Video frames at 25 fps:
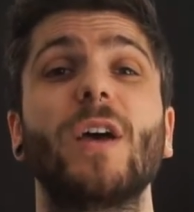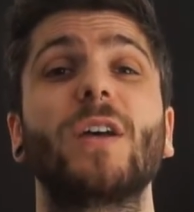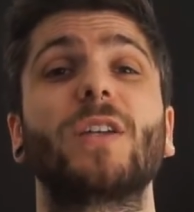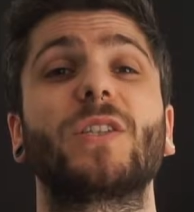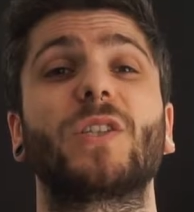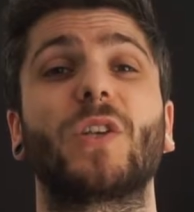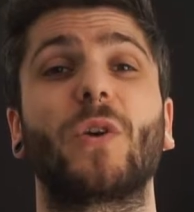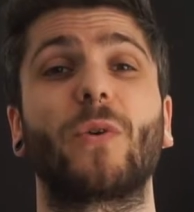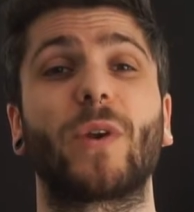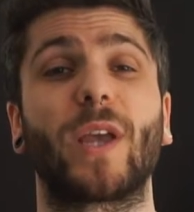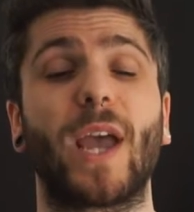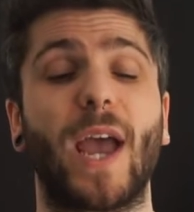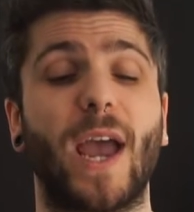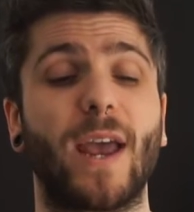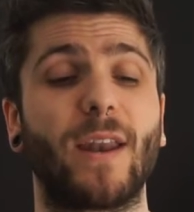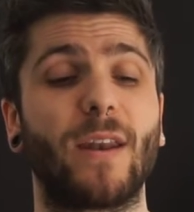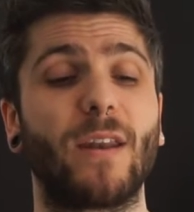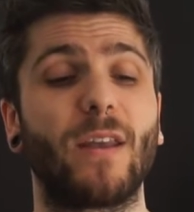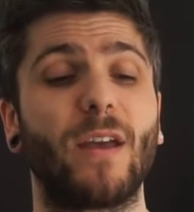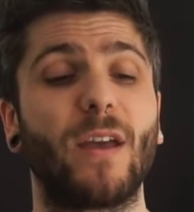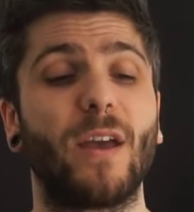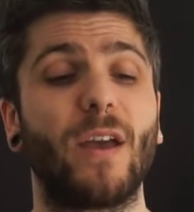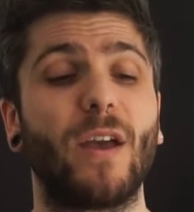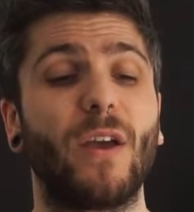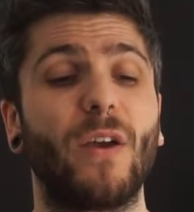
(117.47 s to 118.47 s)
So
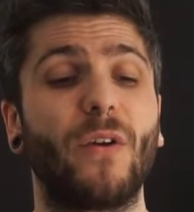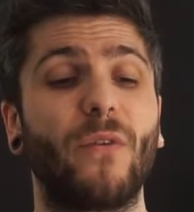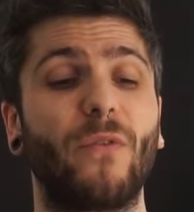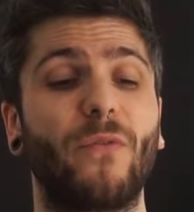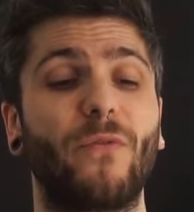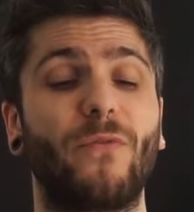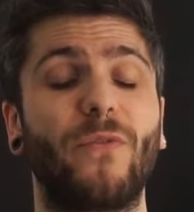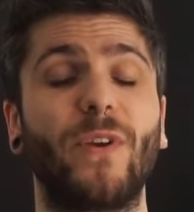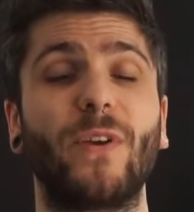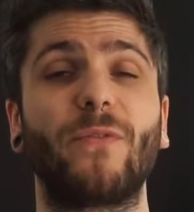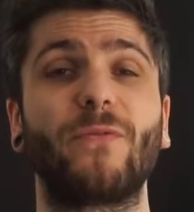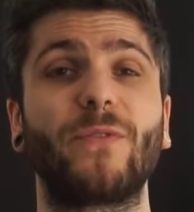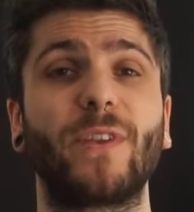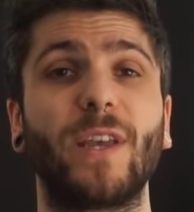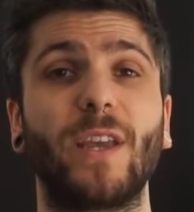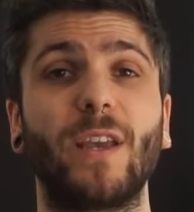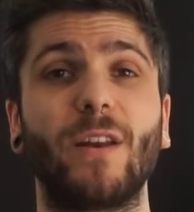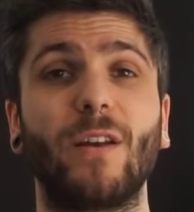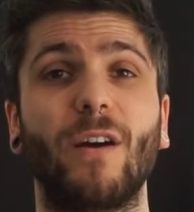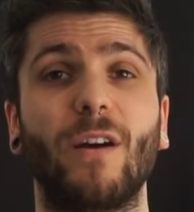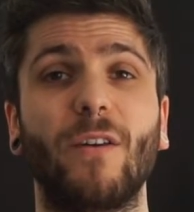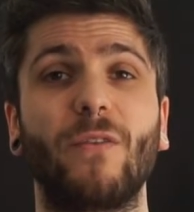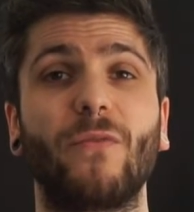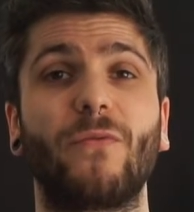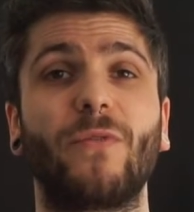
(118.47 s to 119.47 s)
again,
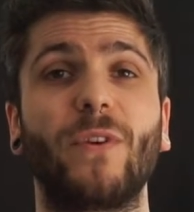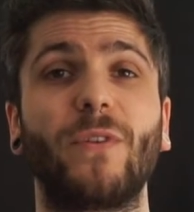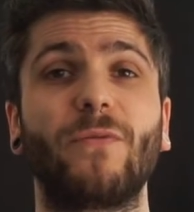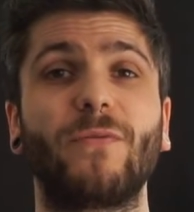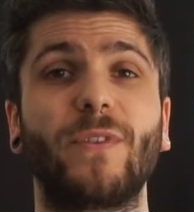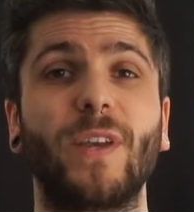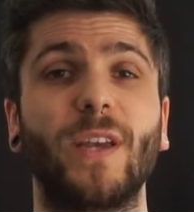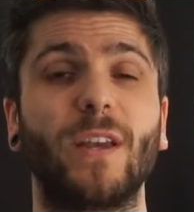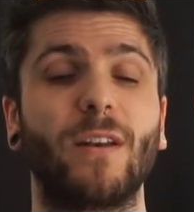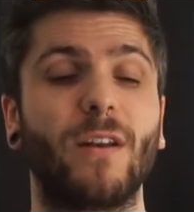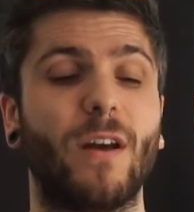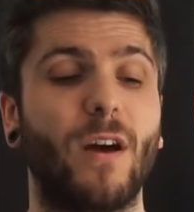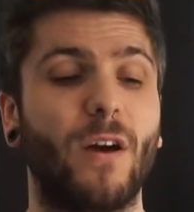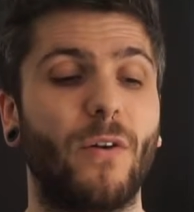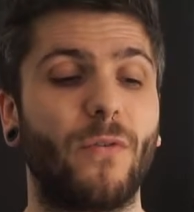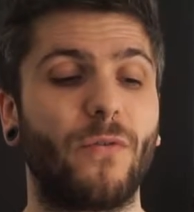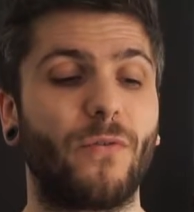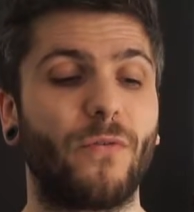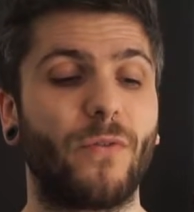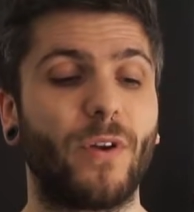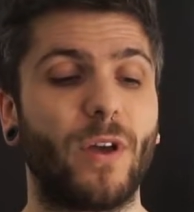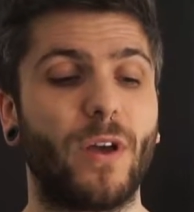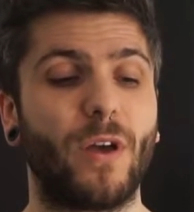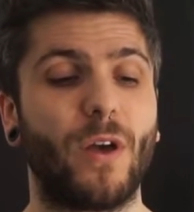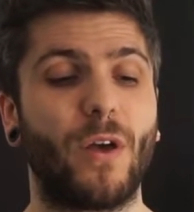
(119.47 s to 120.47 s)
15 on, 15
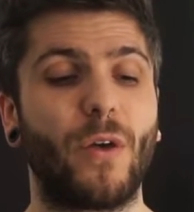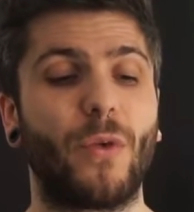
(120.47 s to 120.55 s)
off,